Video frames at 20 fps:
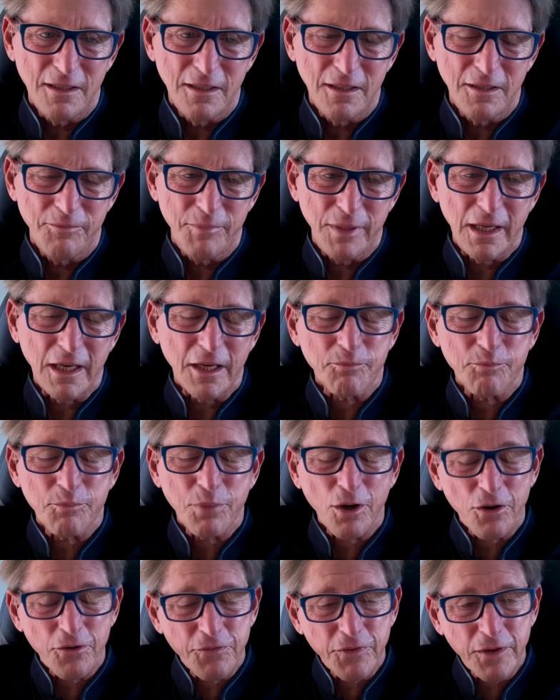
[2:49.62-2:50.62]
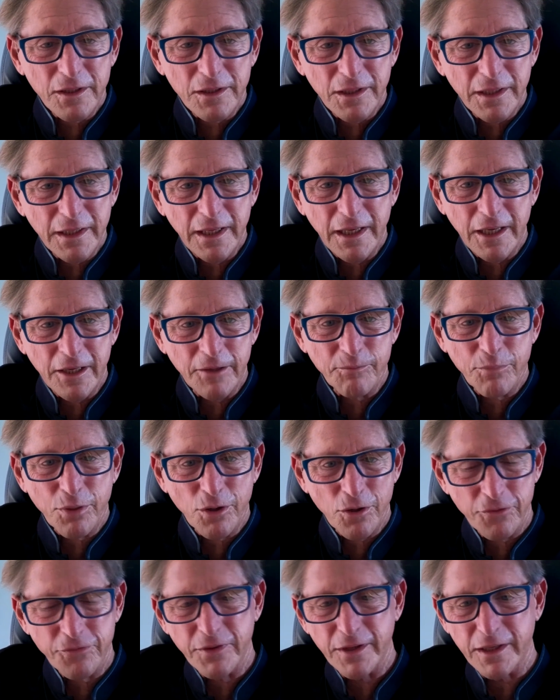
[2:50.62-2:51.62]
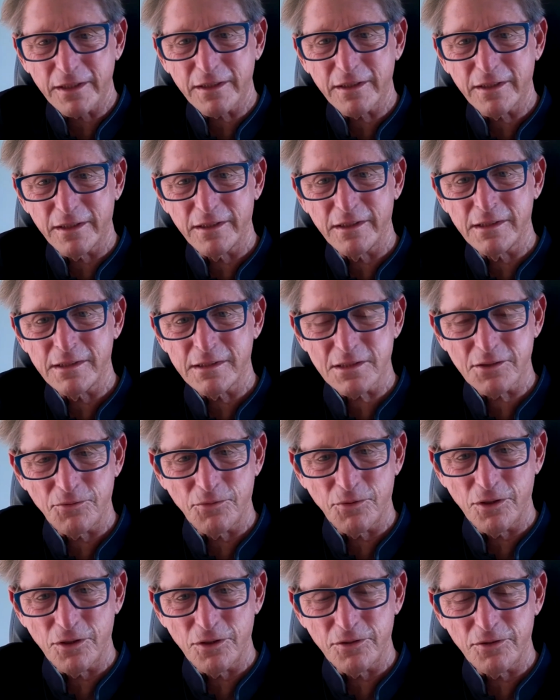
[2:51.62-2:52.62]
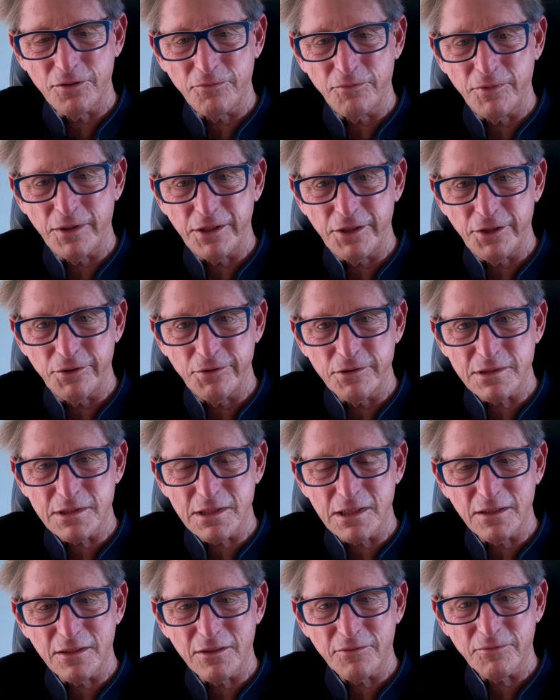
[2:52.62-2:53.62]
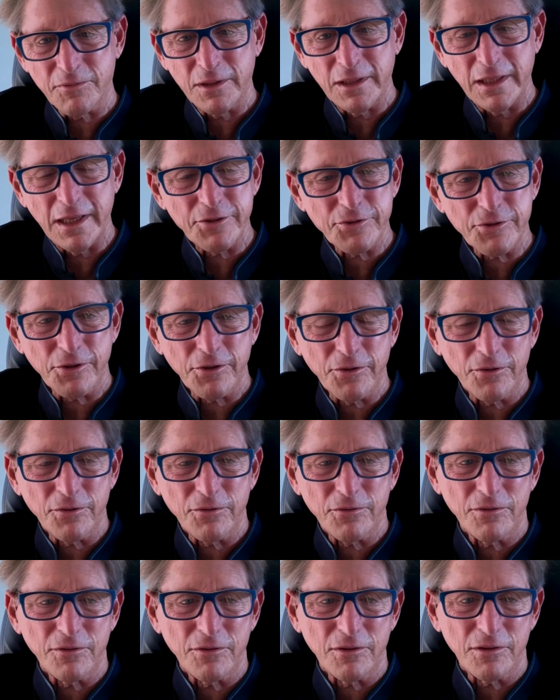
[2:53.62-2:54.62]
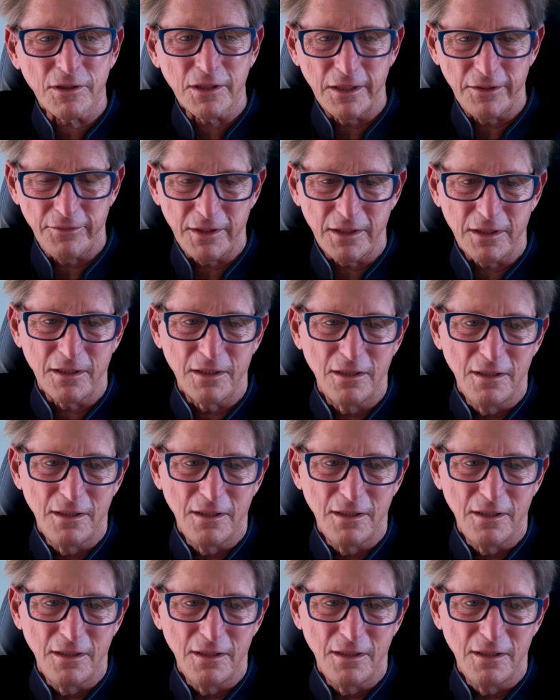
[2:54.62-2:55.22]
Being perfectly imperfect is the word we use in relational living.